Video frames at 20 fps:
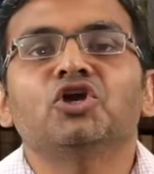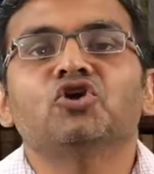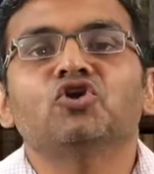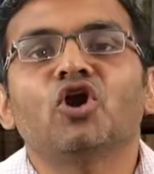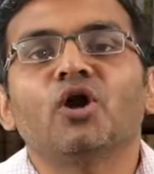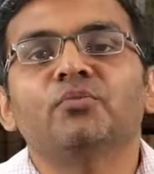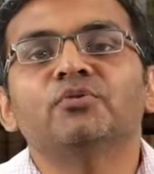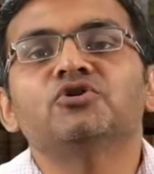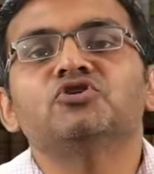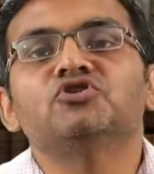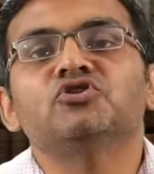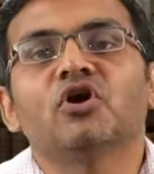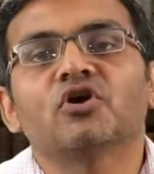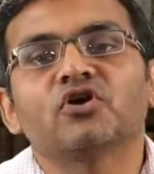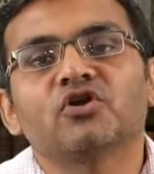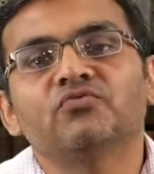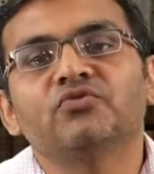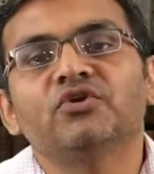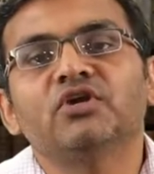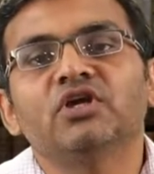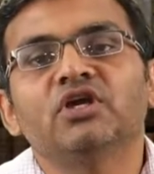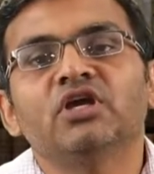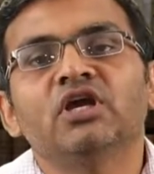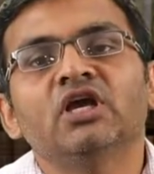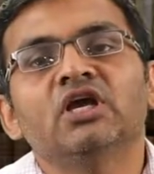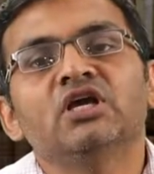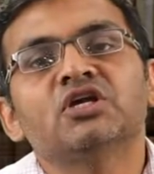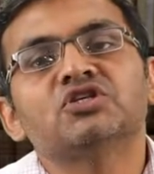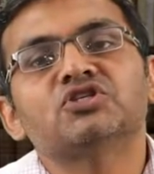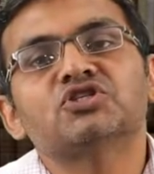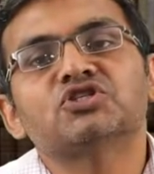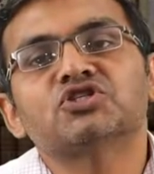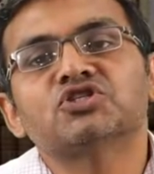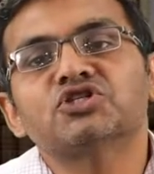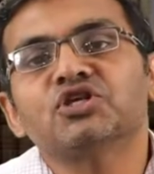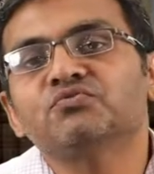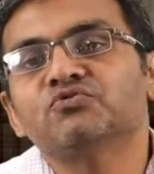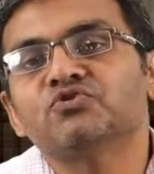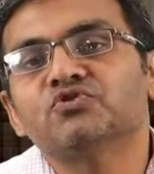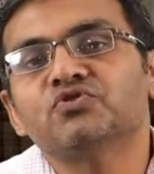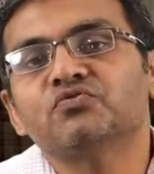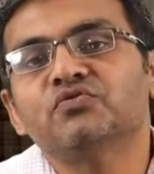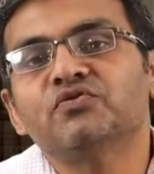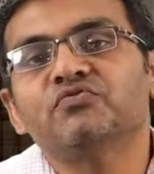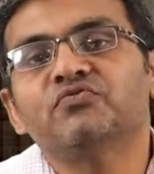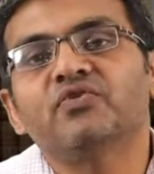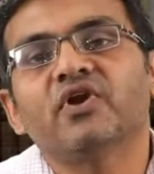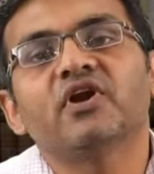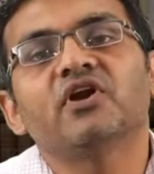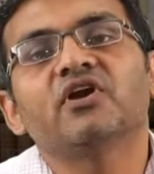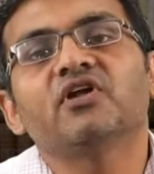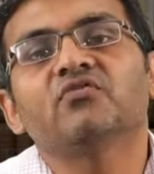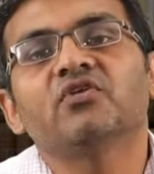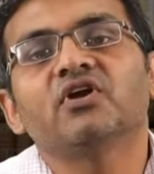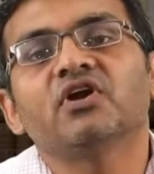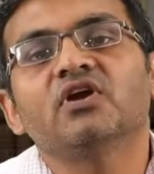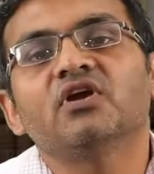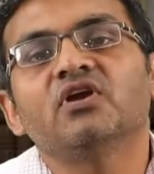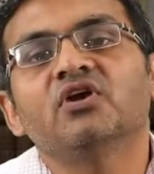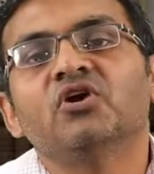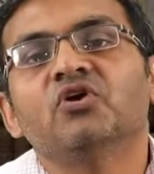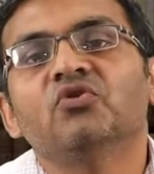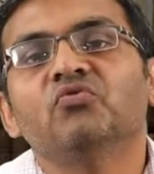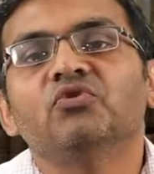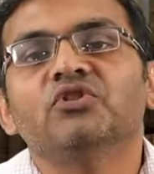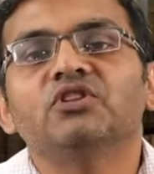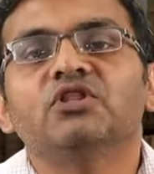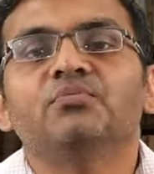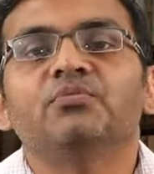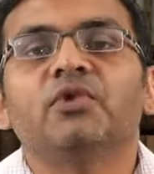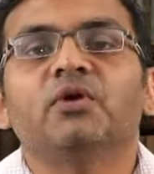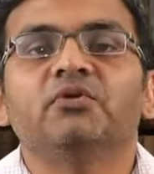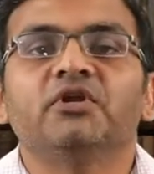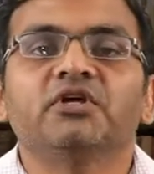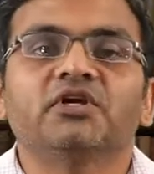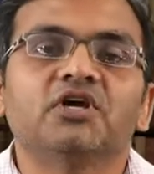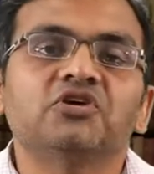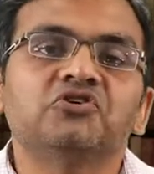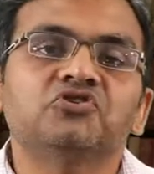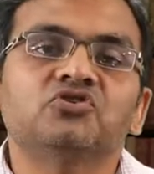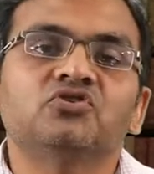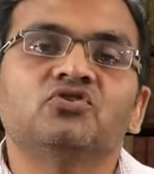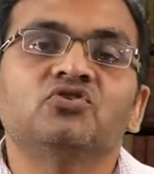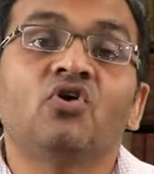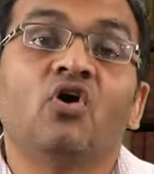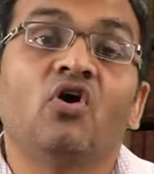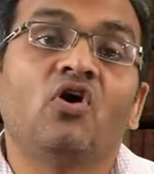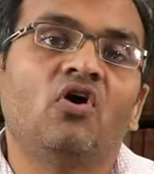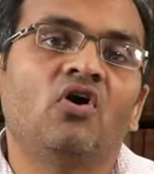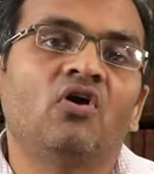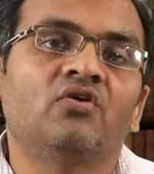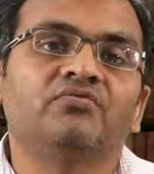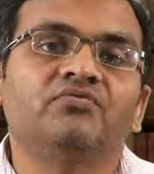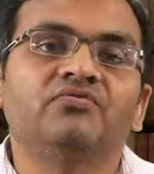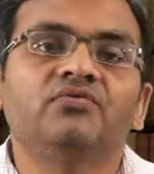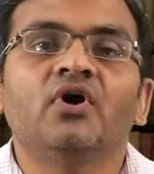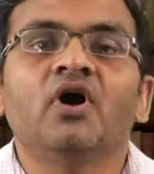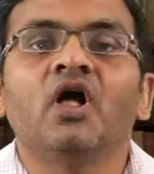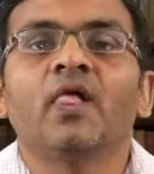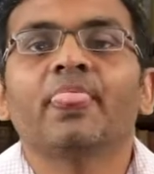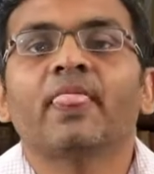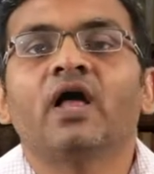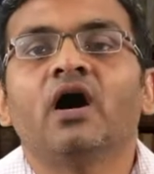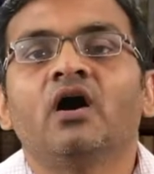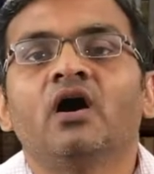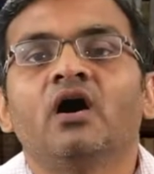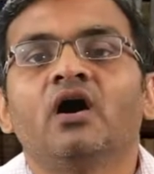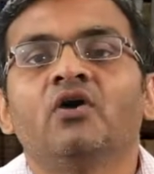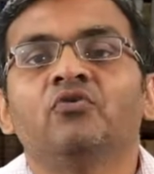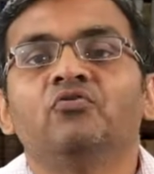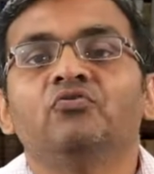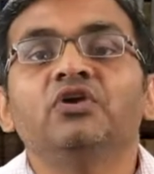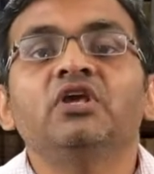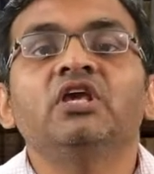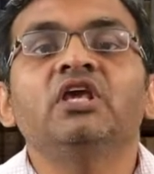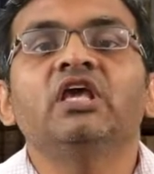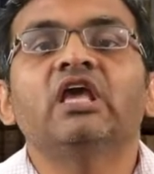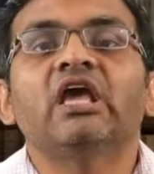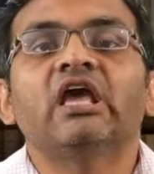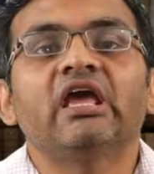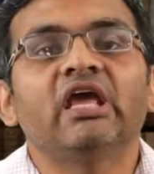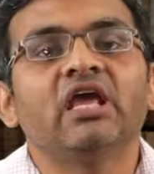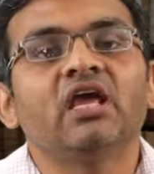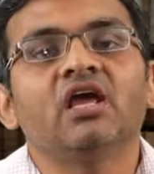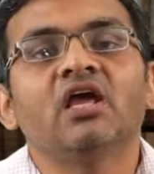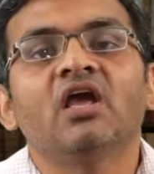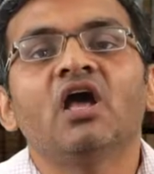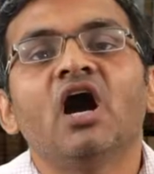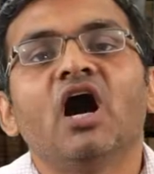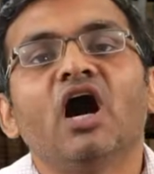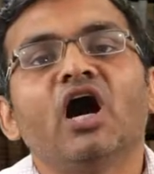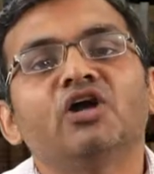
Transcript: economic geography seems to be faded away with the publication of uh, V.A.